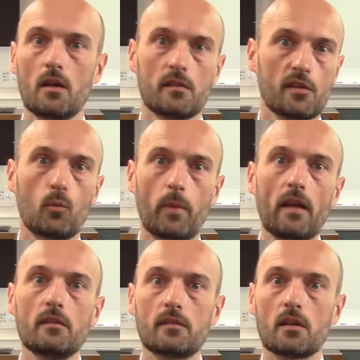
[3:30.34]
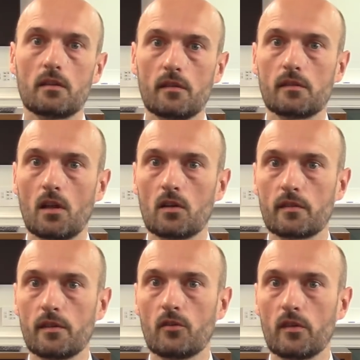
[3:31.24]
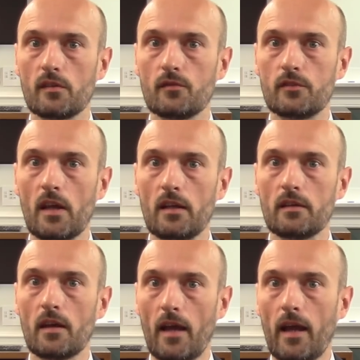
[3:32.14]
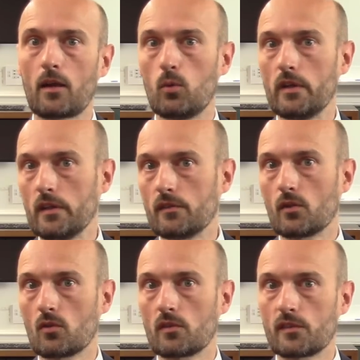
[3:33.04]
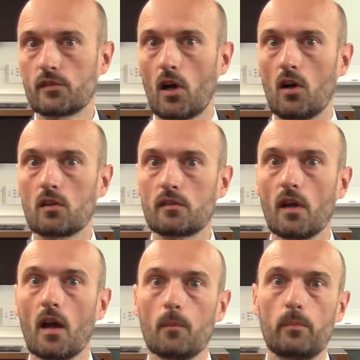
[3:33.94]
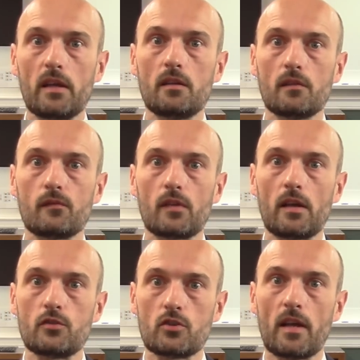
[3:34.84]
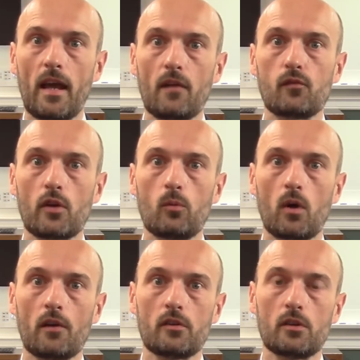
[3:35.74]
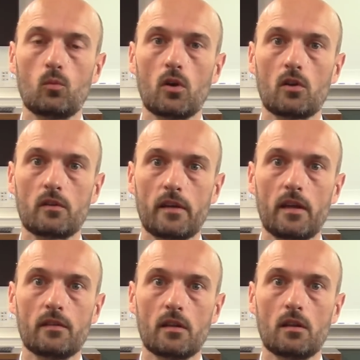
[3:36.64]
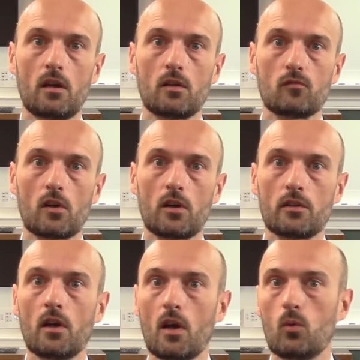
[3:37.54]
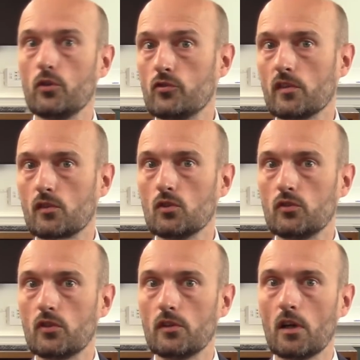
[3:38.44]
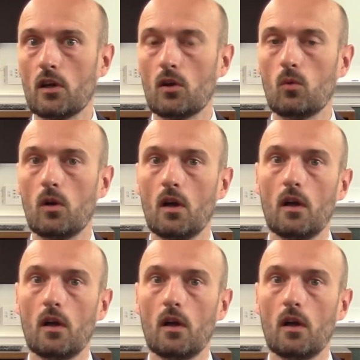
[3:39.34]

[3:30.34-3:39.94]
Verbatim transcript: So based on this long series of data, equities or stocks beat inflation everywhere in the world in the long run, which is good to know.